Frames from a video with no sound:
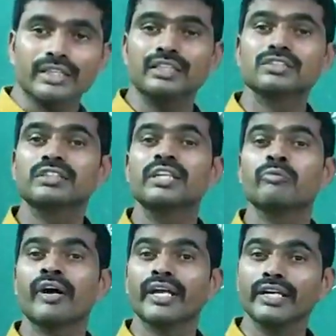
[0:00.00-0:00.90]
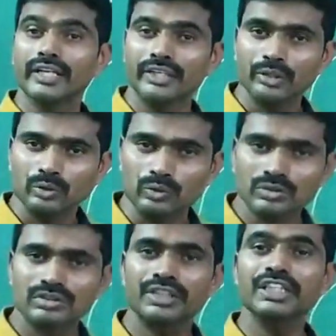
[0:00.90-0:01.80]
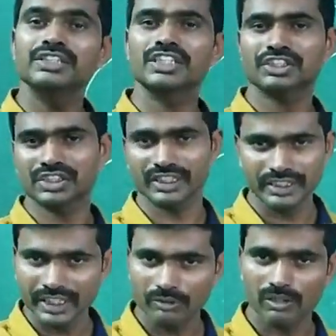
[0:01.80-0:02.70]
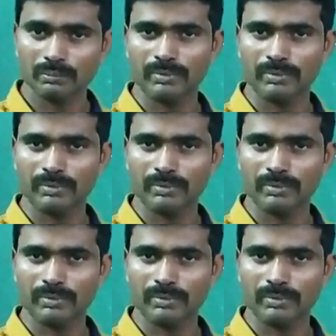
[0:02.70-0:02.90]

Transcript: is divided into 360 equal